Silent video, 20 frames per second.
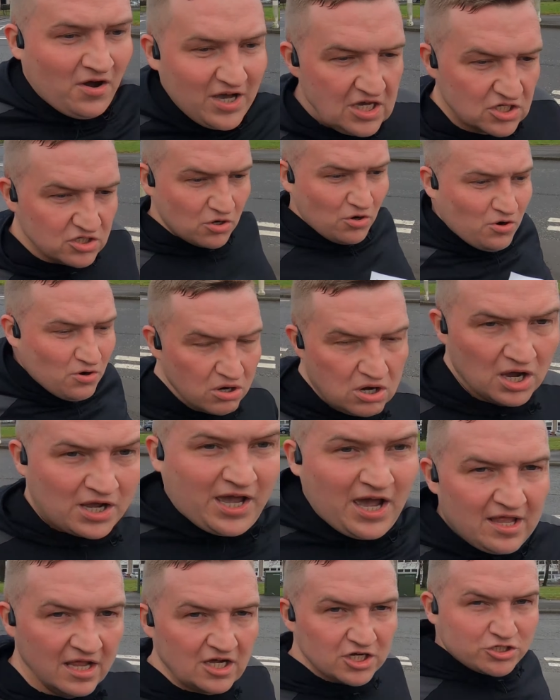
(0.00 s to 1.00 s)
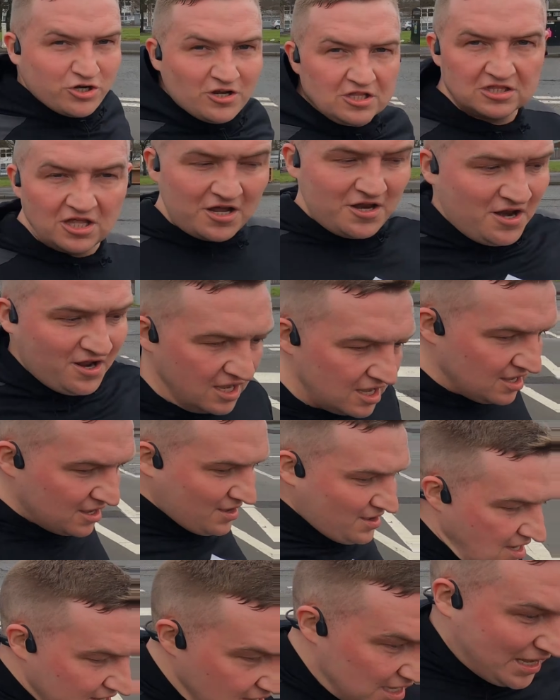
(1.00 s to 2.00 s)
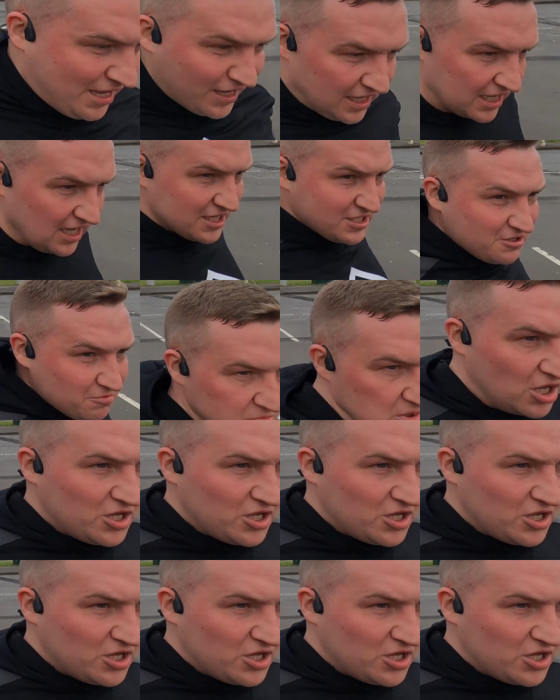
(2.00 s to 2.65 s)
let's go get this run done and get some